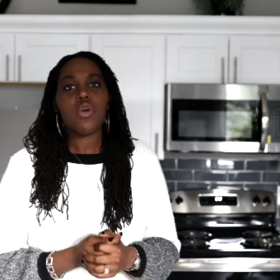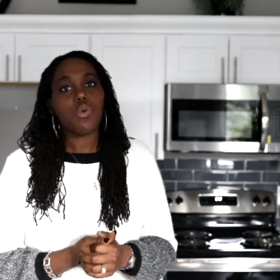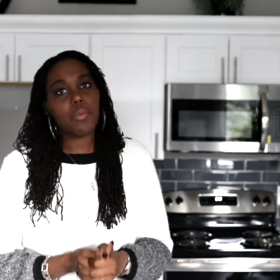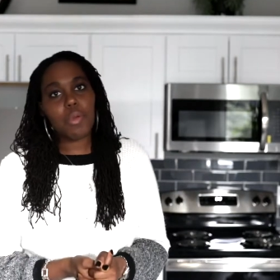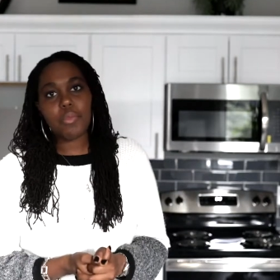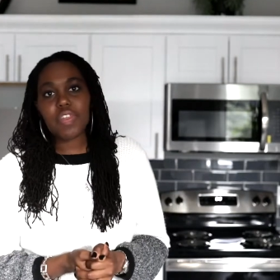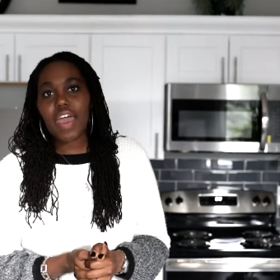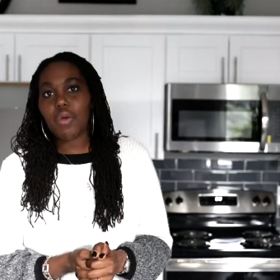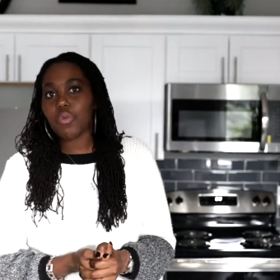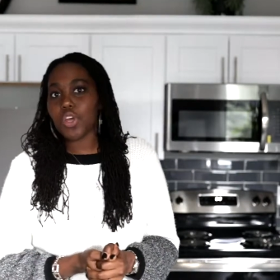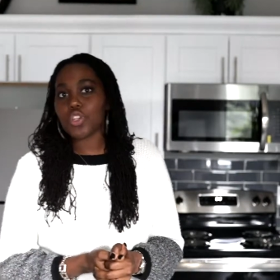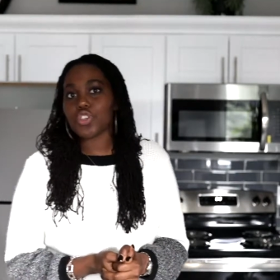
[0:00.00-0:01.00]
Remember
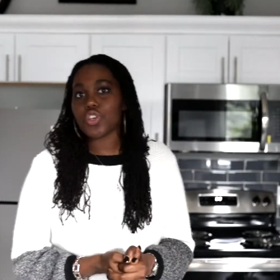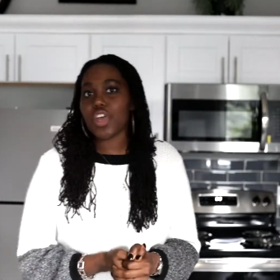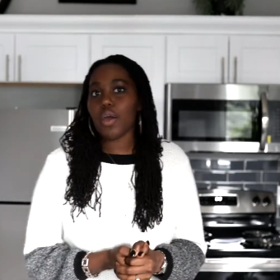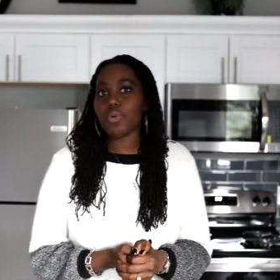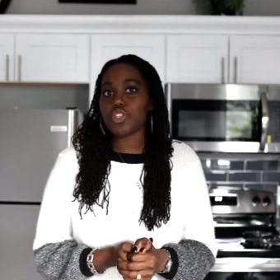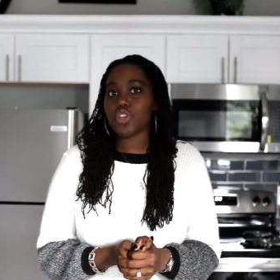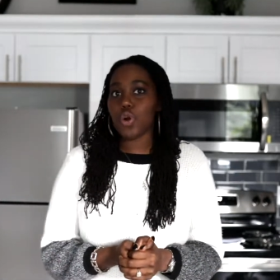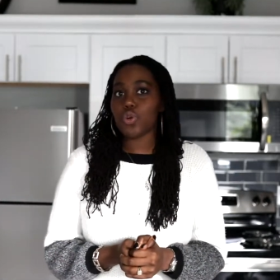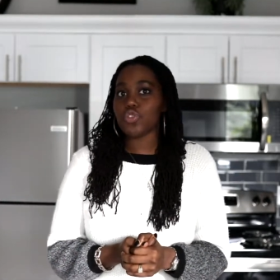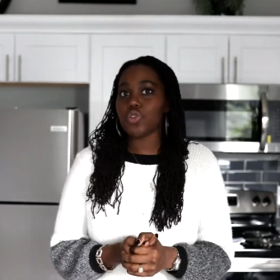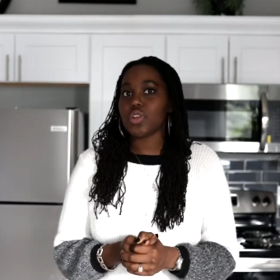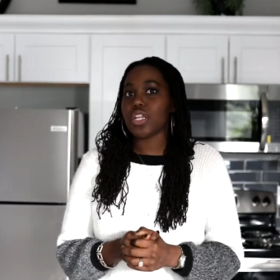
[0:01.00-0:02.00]
that realtor that we
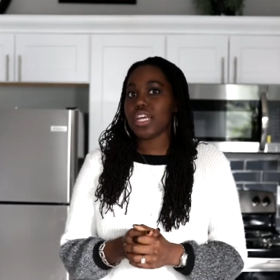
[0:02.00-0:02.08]
told you to